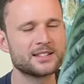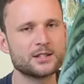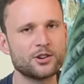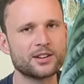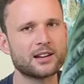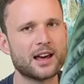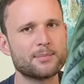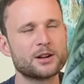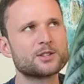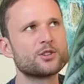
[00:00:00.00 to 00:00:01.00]
It's not a
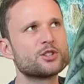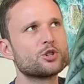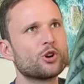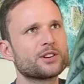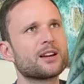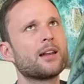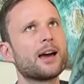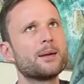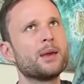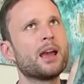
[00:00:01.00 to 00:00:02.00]
climber, so it's not
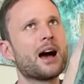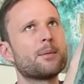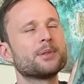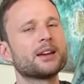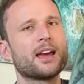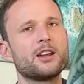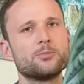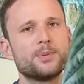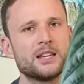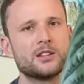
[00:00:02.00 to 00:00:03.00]
climbing up the
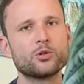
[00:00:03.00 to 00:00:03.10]
canopy,